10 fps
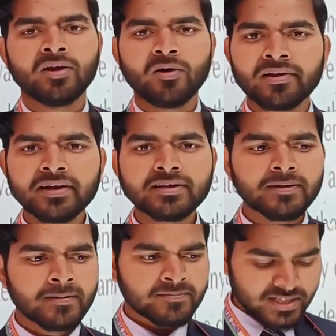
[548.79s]
All
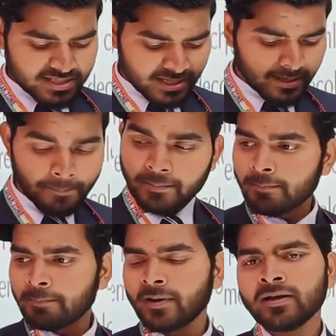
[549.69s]
right, just like
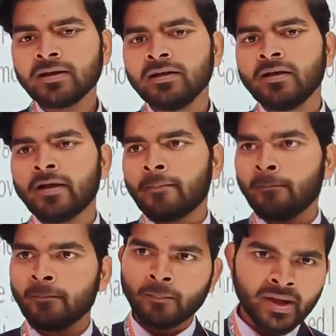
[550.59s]
people,
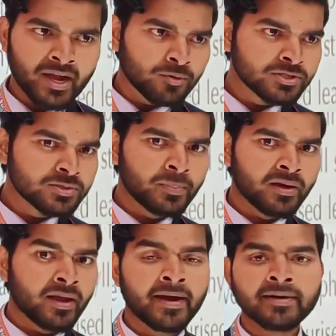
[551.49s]
mangoes
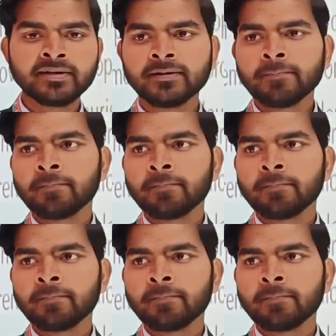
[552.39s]
plant,